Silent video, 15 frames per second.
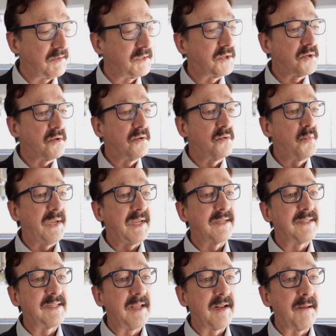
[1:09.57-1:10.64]
it's true, we
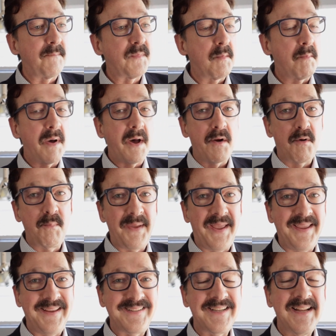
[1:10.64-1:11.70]
can set up the model
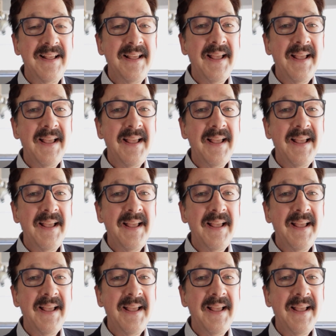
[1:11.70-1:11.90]
base